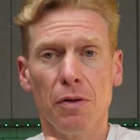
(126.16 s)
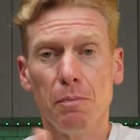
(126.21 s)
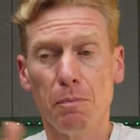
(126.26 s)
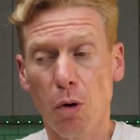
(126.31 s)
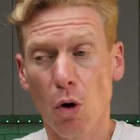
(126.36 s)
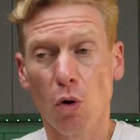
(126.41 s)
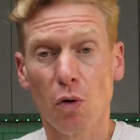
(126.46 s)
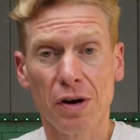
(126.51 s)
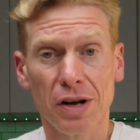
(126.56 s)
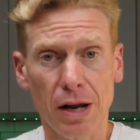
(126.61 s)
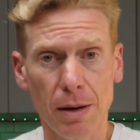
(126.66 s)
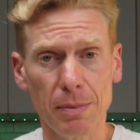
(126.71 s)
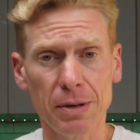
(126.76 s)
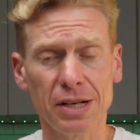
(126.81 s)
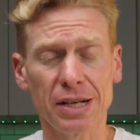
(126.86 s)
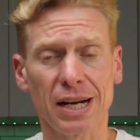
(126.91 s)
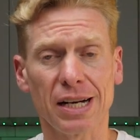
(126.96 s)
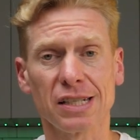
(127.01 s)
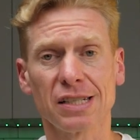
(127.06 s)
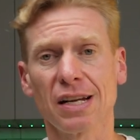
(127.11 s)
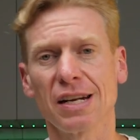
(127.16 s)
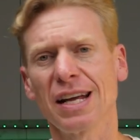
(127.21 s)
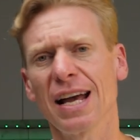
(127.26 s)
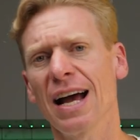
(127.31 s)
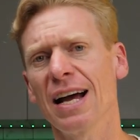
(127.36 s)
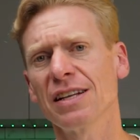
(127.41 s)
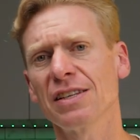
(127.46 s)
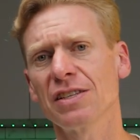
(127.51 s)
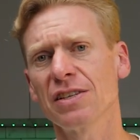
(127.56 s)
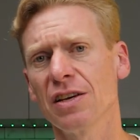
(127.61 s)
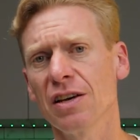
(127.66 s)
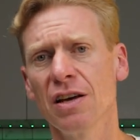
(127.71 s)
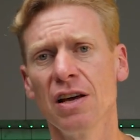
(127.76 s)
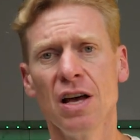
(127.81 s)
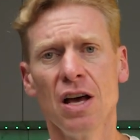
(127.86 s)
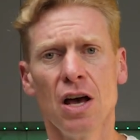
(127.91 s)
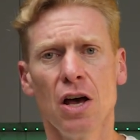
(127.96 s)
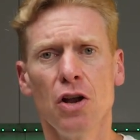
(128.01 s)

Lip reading: the Poor and Nemechek study had to